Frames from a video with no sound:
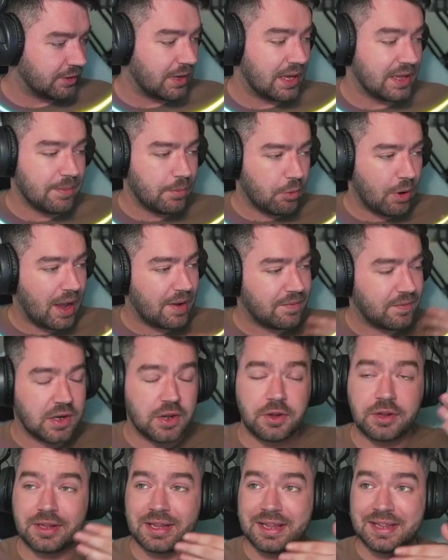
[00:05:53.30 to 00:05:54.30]
and then we'll have a
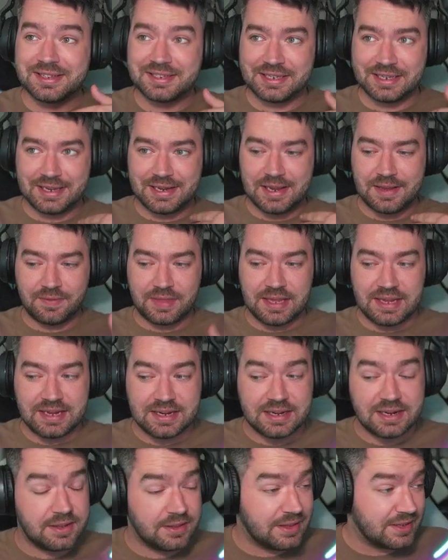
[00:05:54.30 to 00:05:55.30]
look and see if
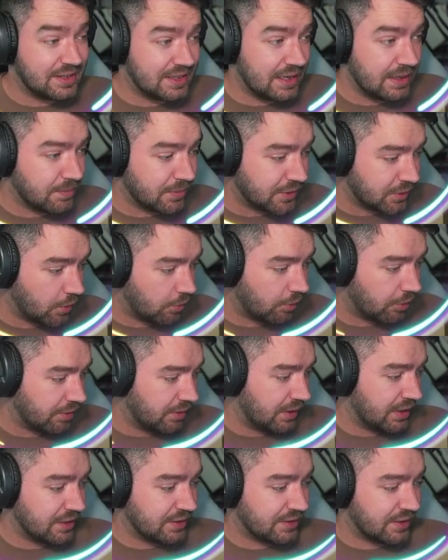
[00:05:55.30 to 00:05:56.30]
the Steam store
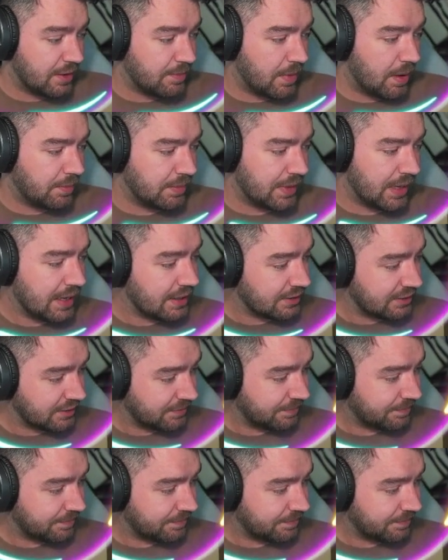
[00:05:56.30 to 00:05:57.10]
has updated.